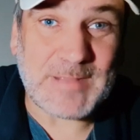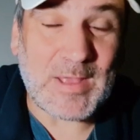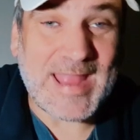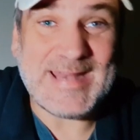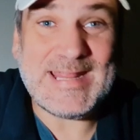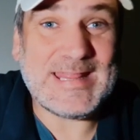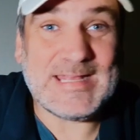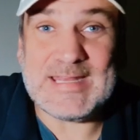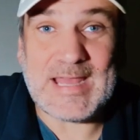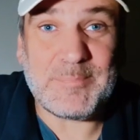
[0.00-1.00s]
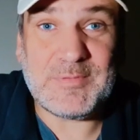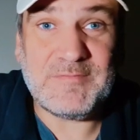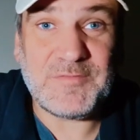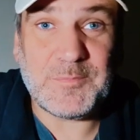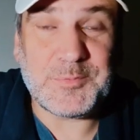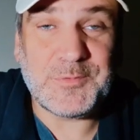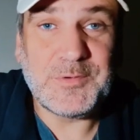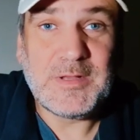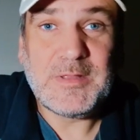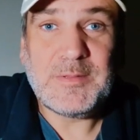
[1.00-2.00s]
anything can happen in football,
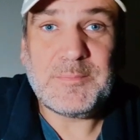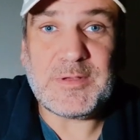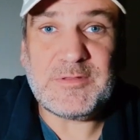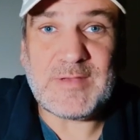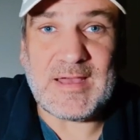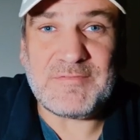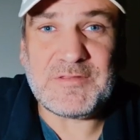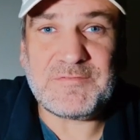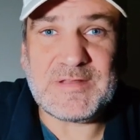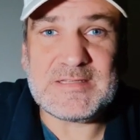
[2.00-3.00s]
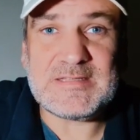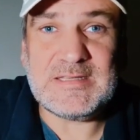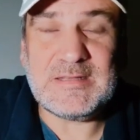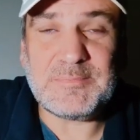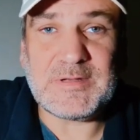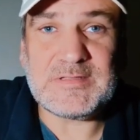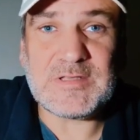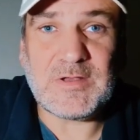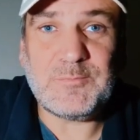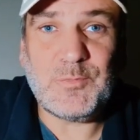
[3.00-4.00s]
but you have to fancy that by the
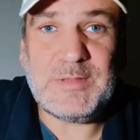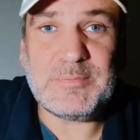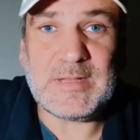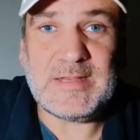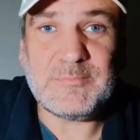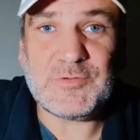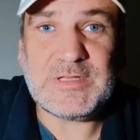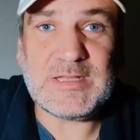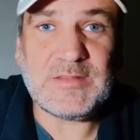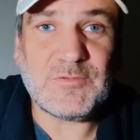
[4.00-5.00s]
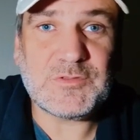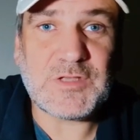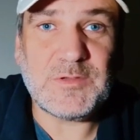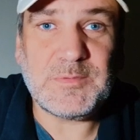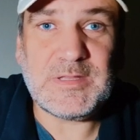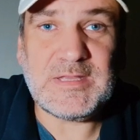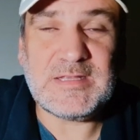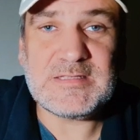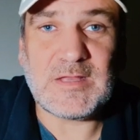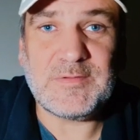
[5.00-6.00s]
time we play them on the 8th of October, it's
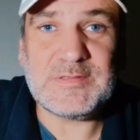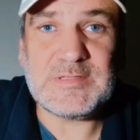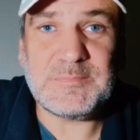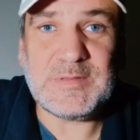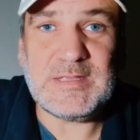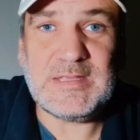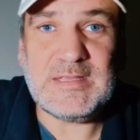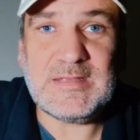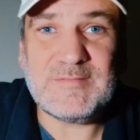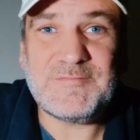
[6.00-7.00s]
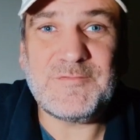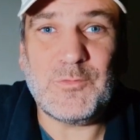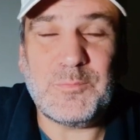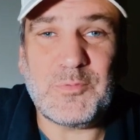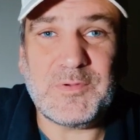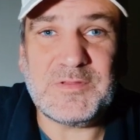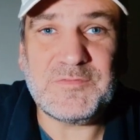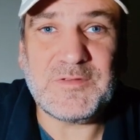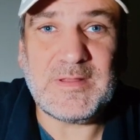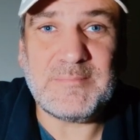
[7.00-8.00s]
going to be full points for
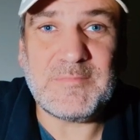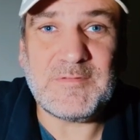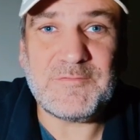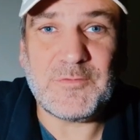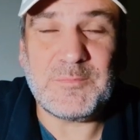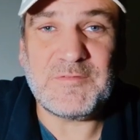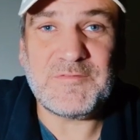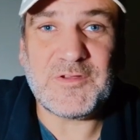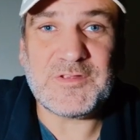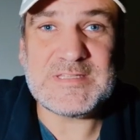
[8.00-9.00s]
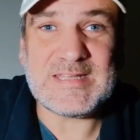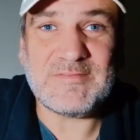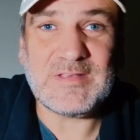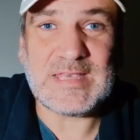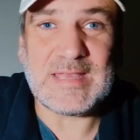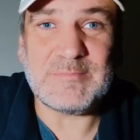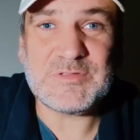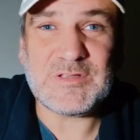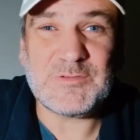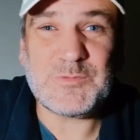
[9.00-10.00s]
them from the first 7 games.
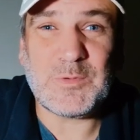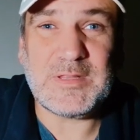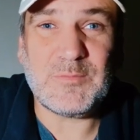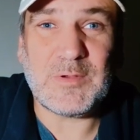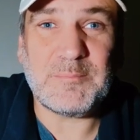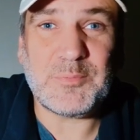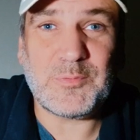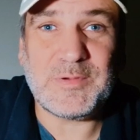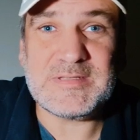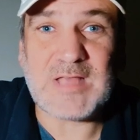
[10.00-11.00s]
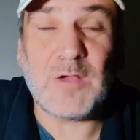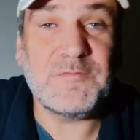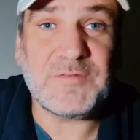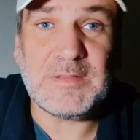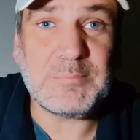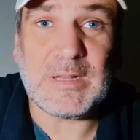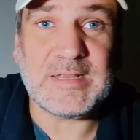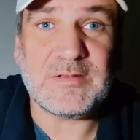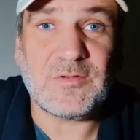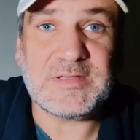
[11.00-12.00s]
So 21 points, hopefully playing
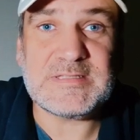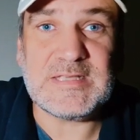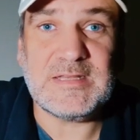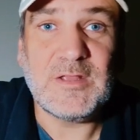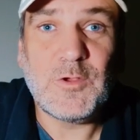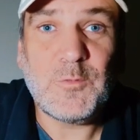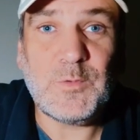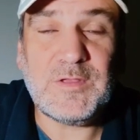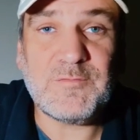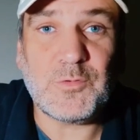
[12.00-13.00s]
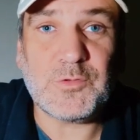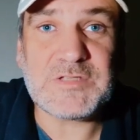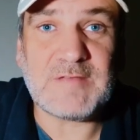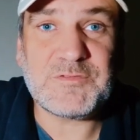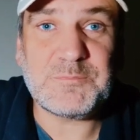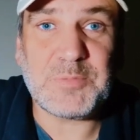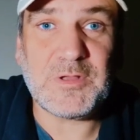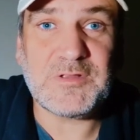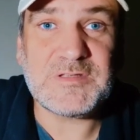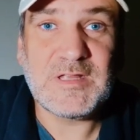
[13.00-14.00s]
19. We, of course, have
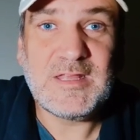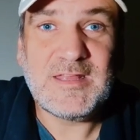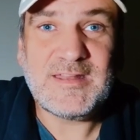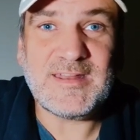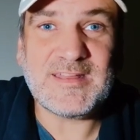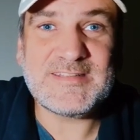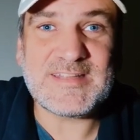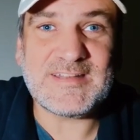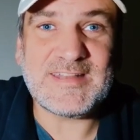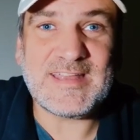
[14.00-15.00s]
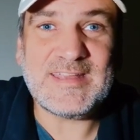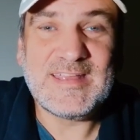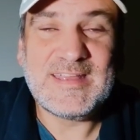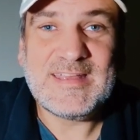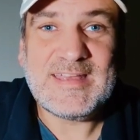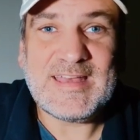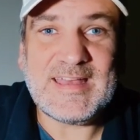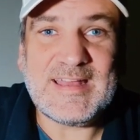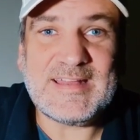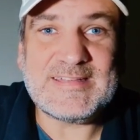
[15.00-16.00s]
Spurs next Sunday.
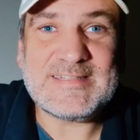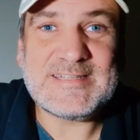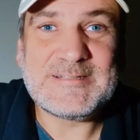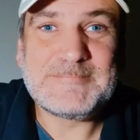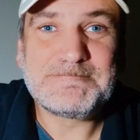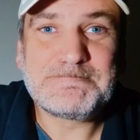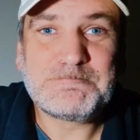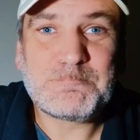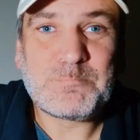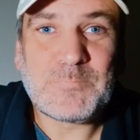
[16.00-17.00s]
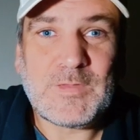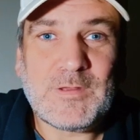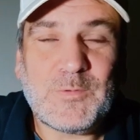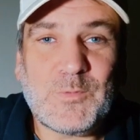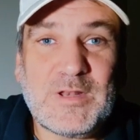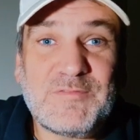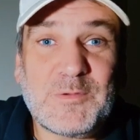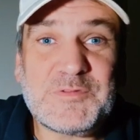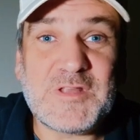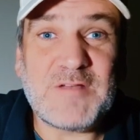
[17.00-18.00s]
And, well, if I was
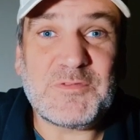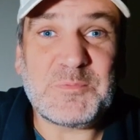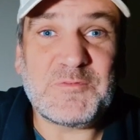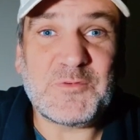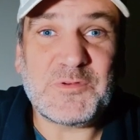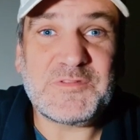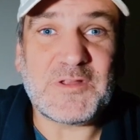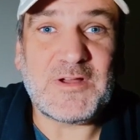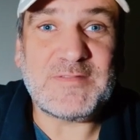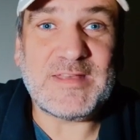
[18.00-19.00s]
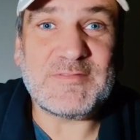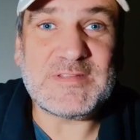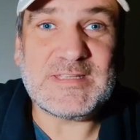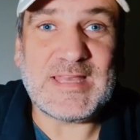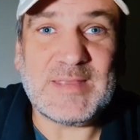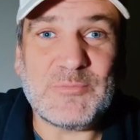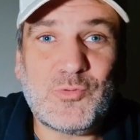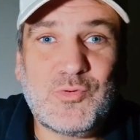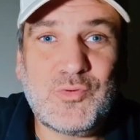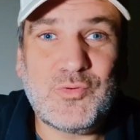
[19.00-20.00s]
nervous before the start of the Everton game,
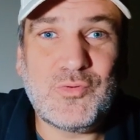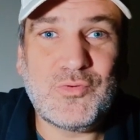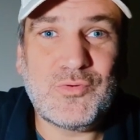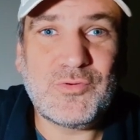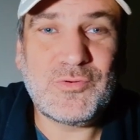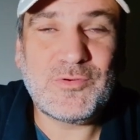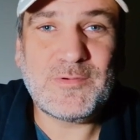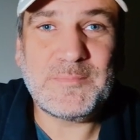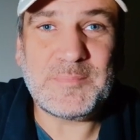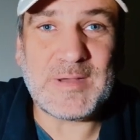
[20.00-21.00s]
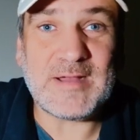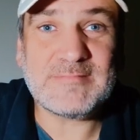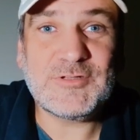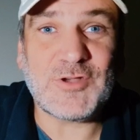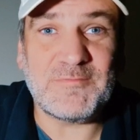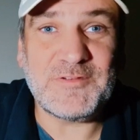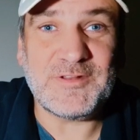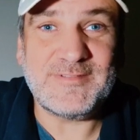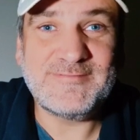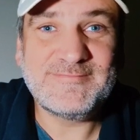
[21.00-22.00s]
but confident.
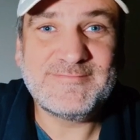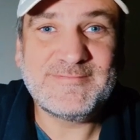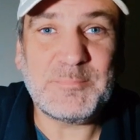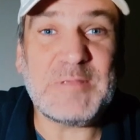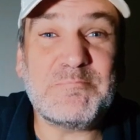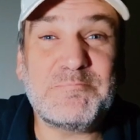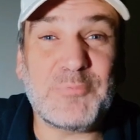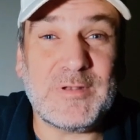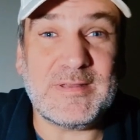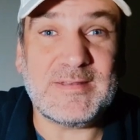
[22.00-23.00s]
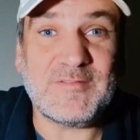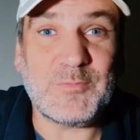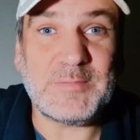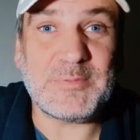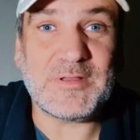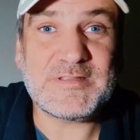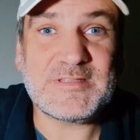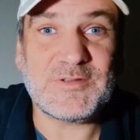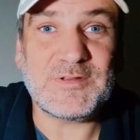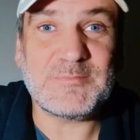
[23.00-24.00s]
Be brilliant if we burst
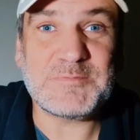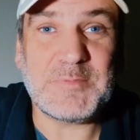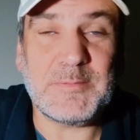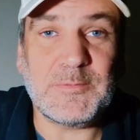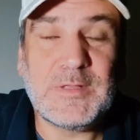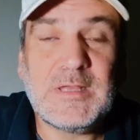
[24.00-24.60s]
Tottenham's bubble.